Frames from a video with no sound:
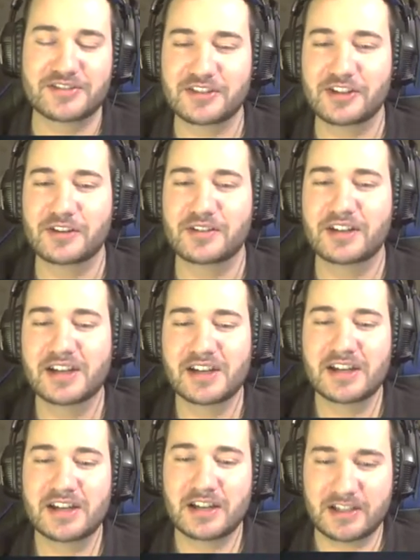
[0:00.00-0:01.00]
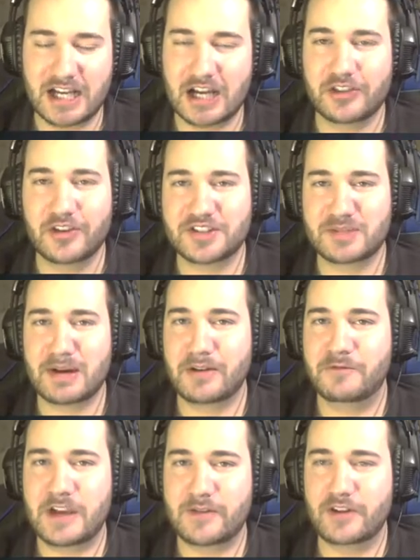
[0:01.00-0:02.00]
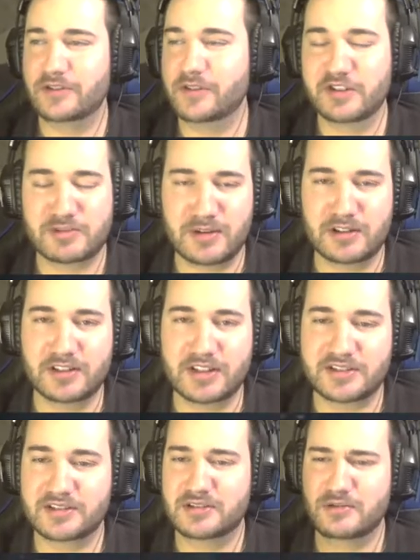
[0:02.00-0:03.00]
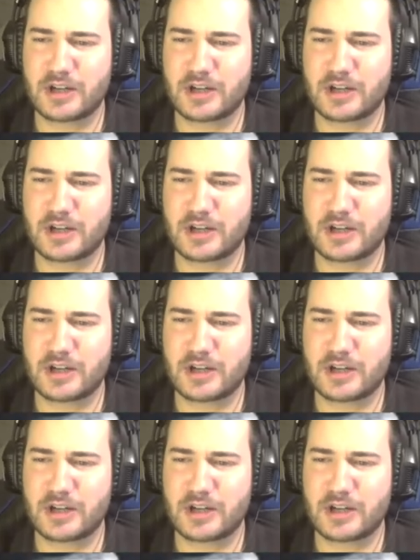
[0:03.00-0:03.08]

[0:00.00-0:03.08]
So, yeah, those are my favorite and those are my least.